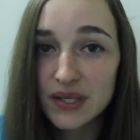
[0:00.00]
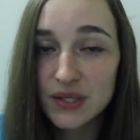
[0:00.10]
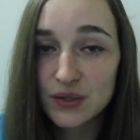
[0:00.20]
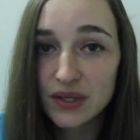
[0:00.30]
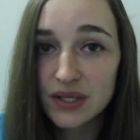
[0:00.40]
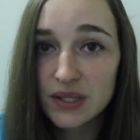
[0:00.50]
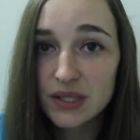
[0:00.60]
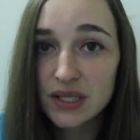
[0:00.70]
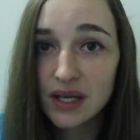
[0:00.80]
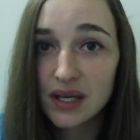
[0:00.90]
this
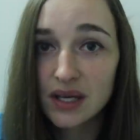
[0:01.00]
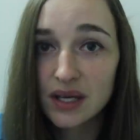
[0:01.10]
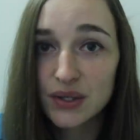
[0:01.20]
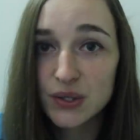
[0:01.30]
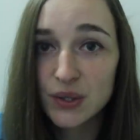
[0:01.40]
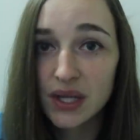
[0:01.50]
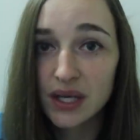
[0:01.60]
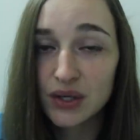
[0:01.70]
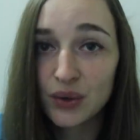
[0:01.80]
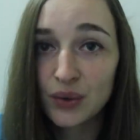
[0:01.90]
stress, so
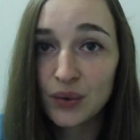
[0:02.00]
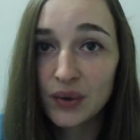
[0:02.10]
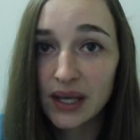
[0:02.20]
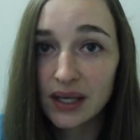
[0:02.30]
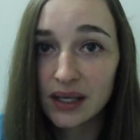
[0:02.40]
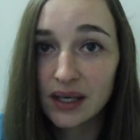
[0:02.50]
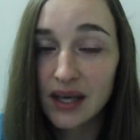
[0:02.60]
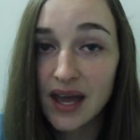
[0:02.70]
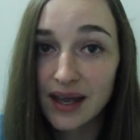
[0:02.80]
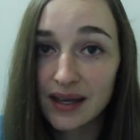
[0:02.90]
that you can
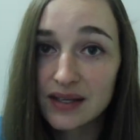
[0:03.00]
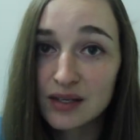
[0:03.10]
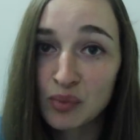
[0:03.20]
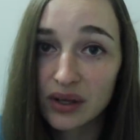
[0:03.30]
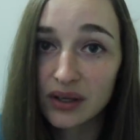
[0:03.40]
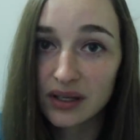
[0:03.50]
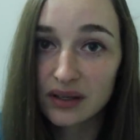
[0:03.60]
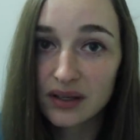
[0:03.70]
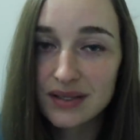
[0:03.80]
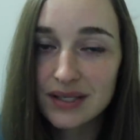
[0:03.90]
act upon
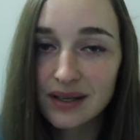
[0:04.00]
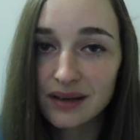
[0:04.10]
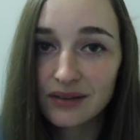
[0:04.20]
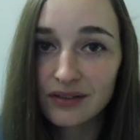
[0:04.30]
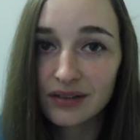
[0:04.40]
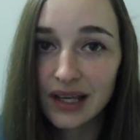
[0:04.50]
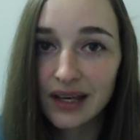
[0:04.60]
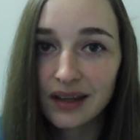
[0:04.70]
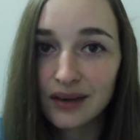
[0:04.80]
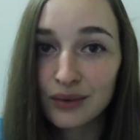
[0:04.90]
it instead of
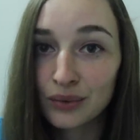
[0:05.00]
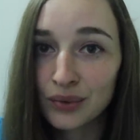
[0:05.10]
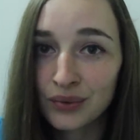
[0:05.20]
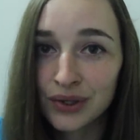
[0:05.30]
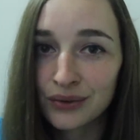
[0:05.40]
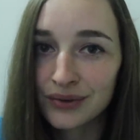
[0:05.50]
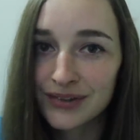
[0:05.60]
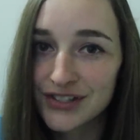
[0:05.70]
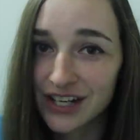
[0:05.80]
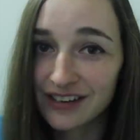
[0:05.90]
letting it ruin your
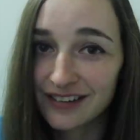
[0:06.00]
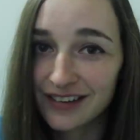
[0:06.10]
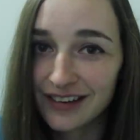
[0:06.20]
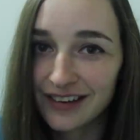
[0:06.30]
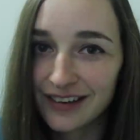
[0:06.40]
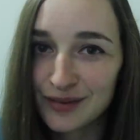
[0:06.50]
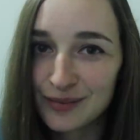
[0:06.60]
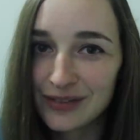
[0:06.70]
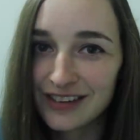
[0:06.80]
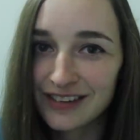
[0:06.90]
entire day.
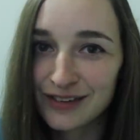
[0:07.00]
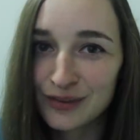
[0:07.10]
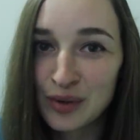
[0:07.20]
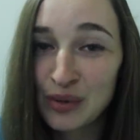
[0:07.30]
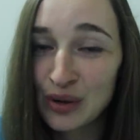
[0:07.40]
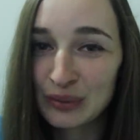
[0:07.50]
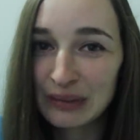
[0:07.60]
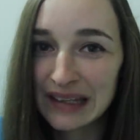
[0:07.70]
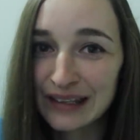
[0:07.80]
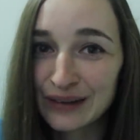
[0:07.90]
Because we
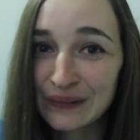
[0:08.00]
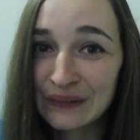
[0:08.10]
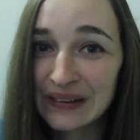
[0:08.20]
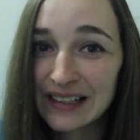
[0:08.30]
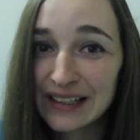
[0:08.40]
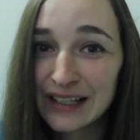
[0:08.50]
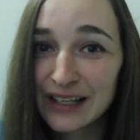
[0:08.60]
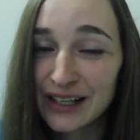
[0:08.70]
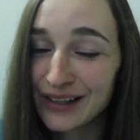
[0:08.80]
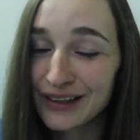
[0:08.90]
probably know,
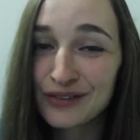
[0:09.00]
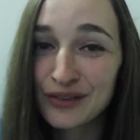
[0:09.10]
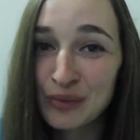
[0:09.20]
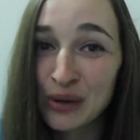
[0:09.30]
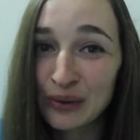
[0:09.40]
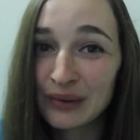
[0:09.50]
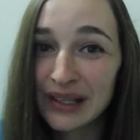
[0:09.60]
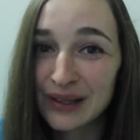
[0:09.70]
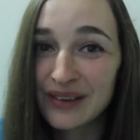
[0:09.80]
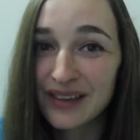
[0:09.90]
a lot of you
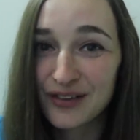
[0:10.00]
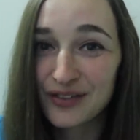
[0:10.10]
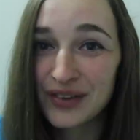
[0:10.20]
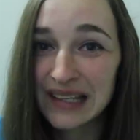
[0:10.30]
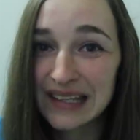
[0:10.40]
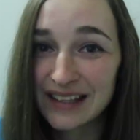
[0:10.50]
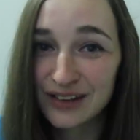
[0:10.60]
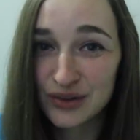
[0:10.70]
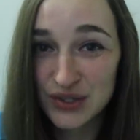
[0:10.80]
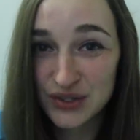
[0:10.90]
probably know that feeling
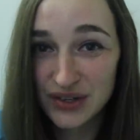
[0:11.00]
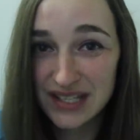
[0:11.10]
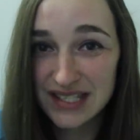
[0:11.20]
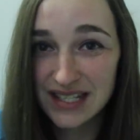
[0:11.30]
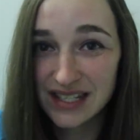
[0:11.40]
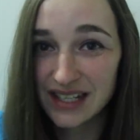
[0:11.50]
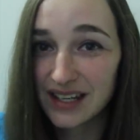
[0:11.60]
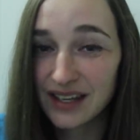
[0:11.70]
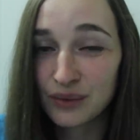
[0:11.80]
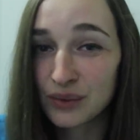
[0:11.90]
that you're stressed and
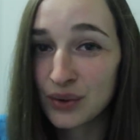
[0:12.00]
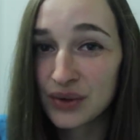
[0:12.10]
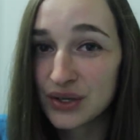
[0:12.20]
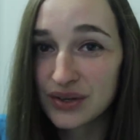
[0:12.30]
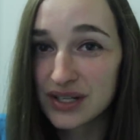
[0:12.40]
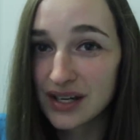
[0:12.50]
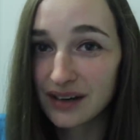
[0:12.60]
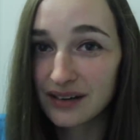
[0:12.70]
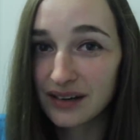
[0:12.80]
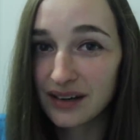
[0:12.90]
that it can ruin your
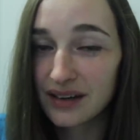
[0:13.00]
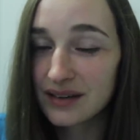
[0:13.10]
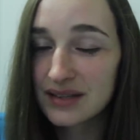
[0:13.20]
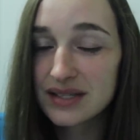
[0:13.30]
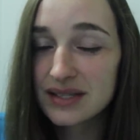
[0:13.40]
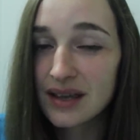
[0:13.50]
entire day, and